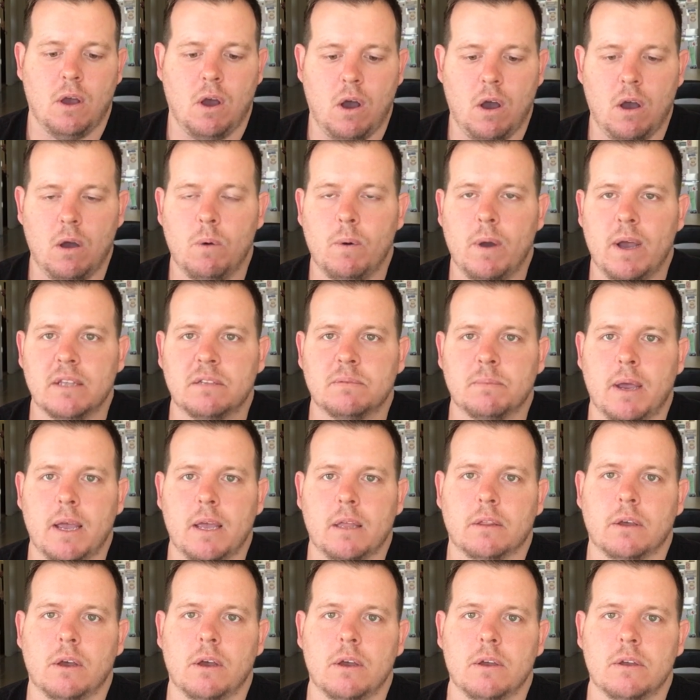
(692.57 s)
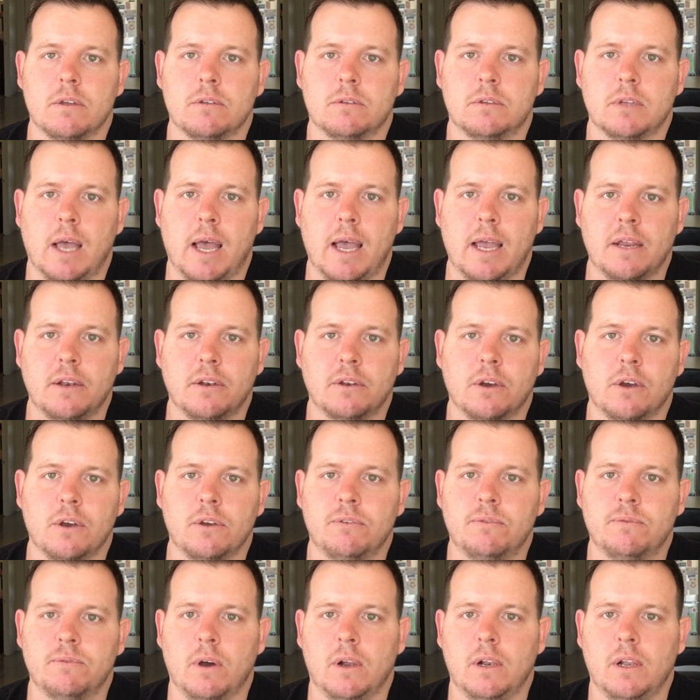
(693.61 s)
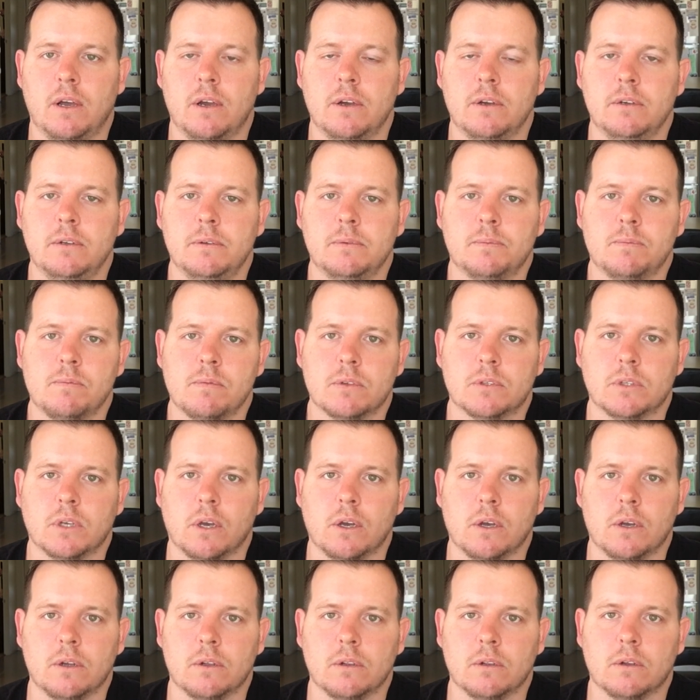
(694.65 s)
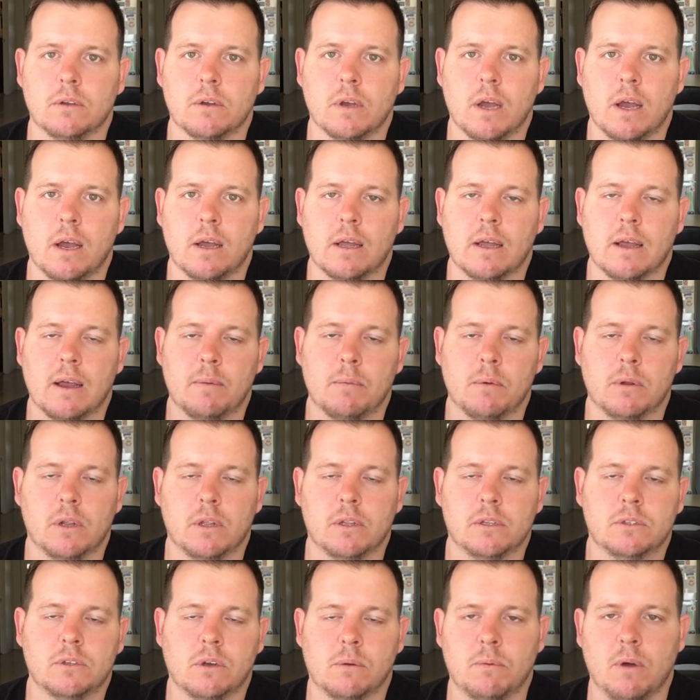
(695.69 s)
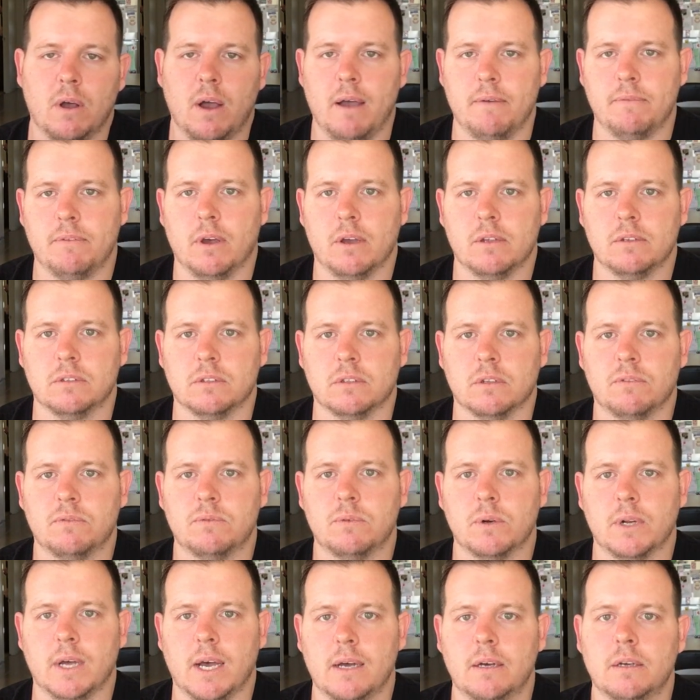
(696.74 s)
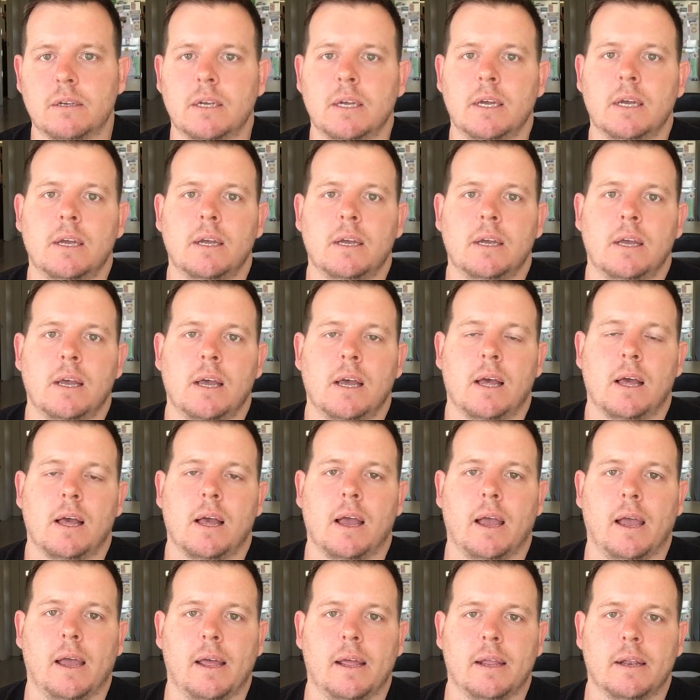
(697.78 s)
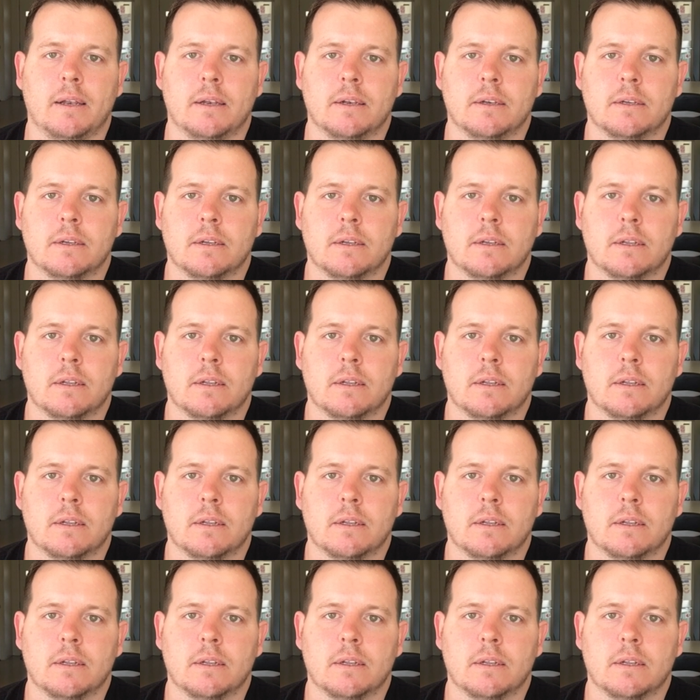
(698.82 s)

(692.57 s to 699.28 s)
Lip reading: I always make those a no follow, so a lot of the time I'll have those in the footer, and